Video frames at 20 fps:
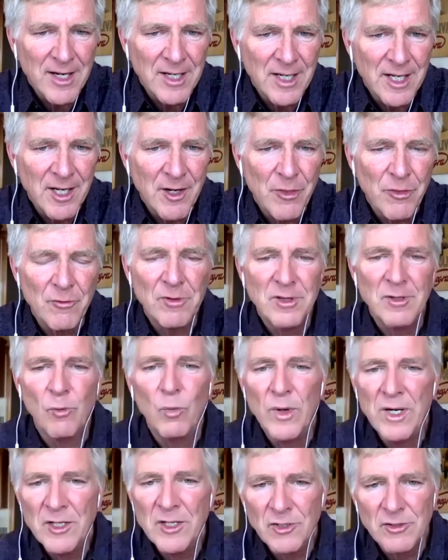to get through the
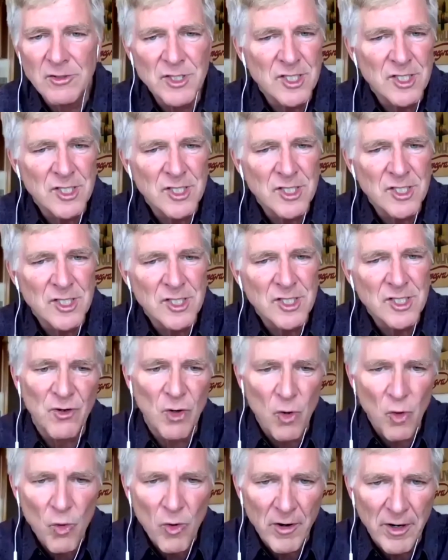winter just with
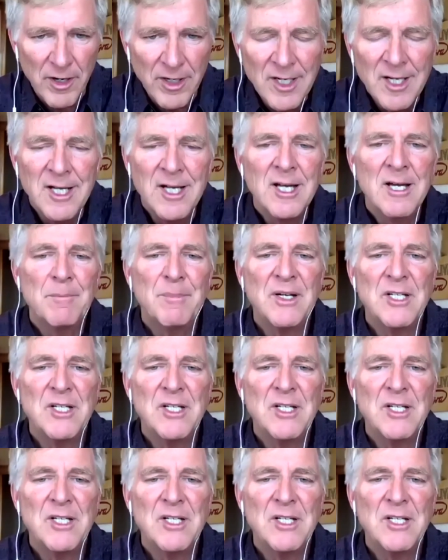enough corn,